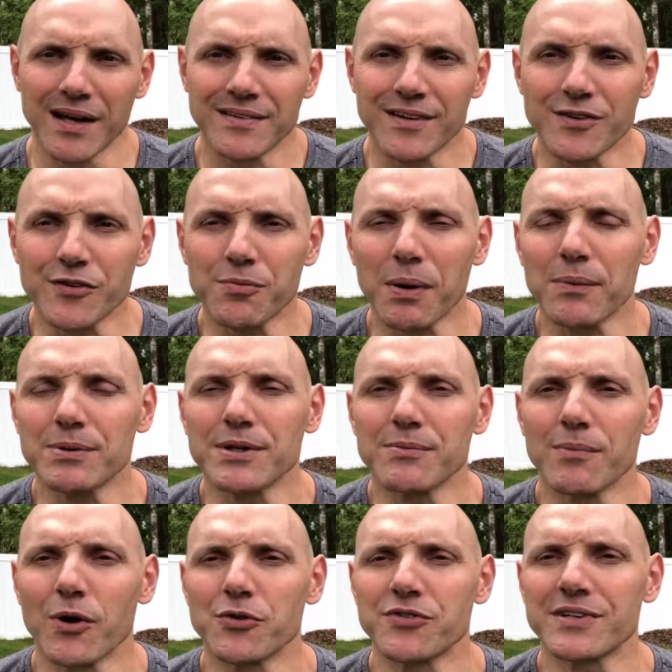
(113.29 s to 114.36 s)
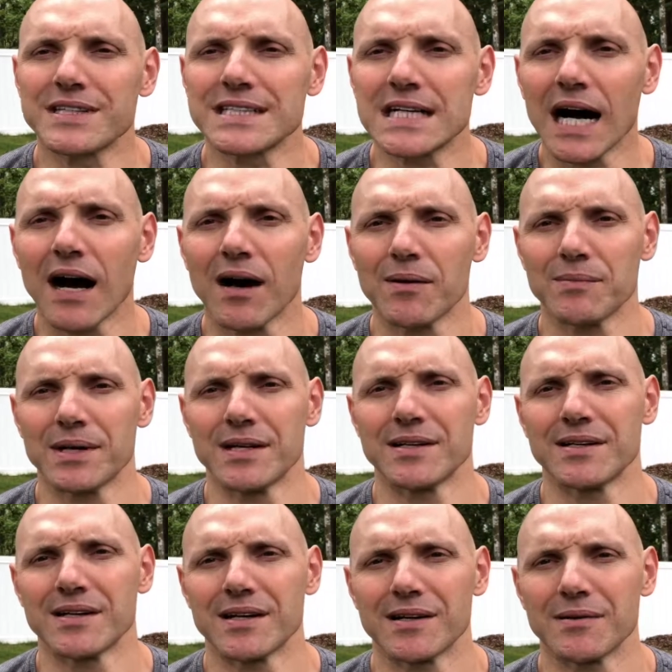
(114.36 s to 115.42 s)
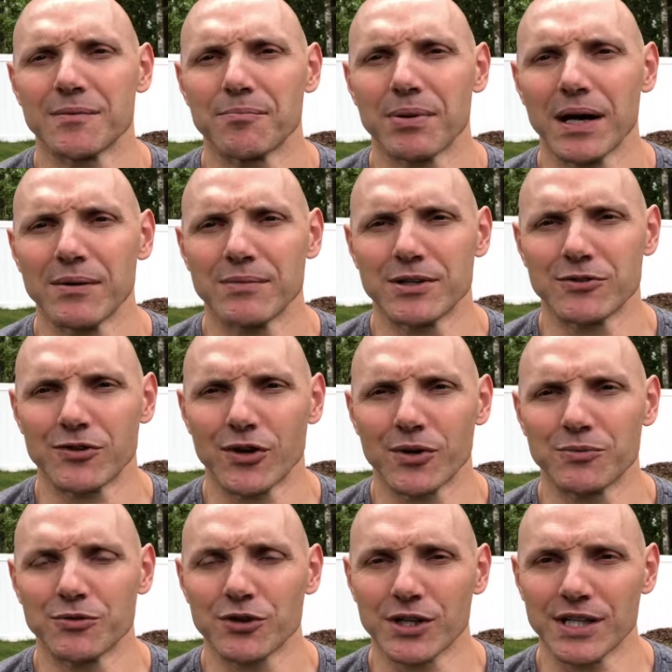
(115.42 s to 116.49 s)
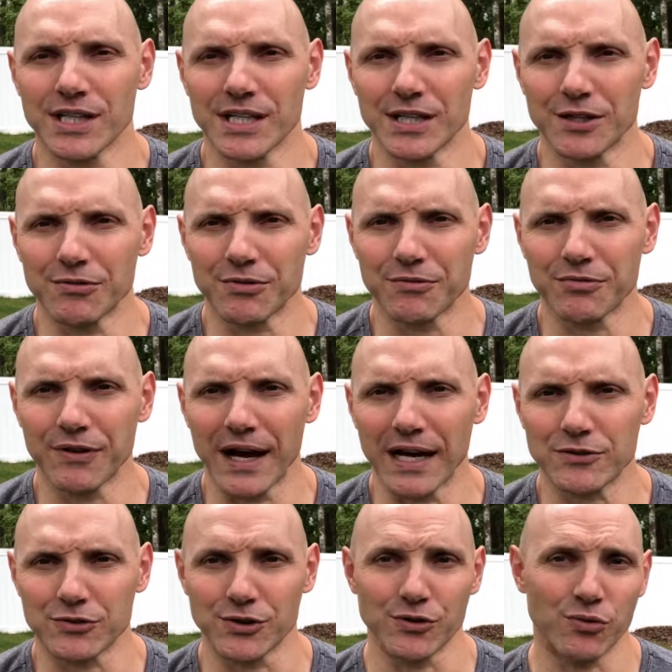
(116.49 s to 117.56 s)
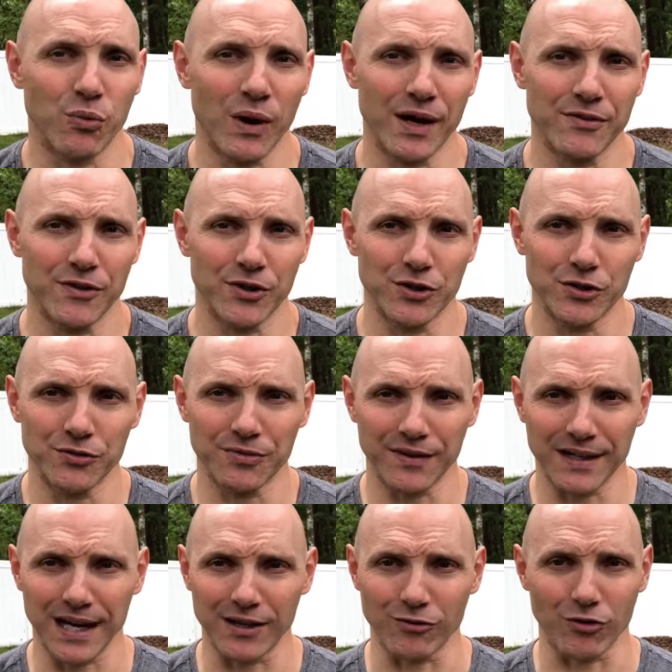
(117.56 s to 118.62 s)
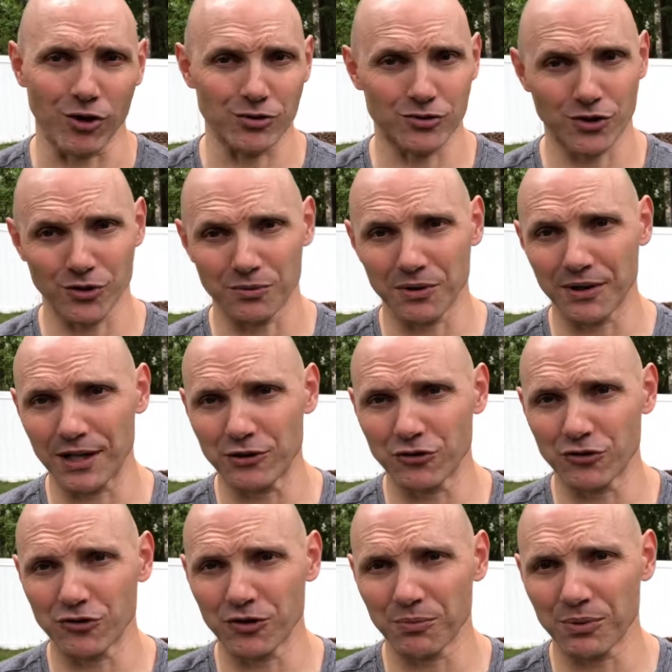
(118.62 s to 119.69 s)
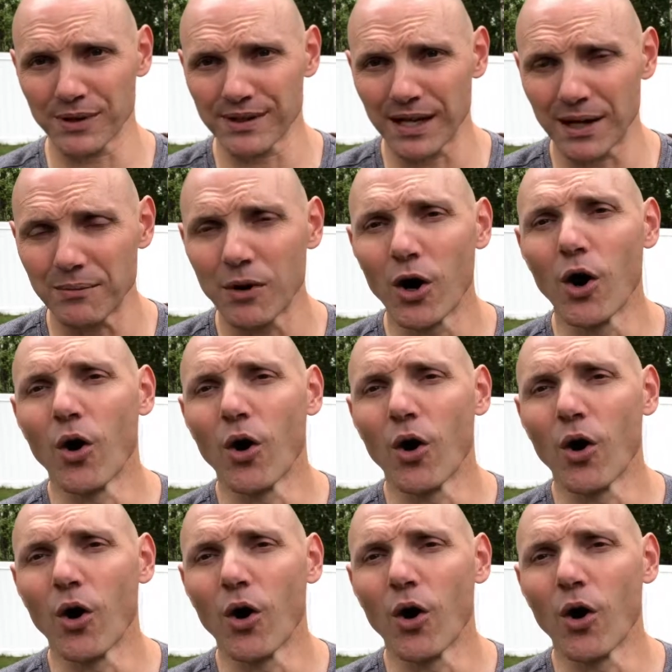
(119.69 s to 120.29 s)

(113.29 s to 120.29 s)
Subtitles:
This is probably the most common payment terms you're going to hear from factories, whether you've got a long-term relationship with them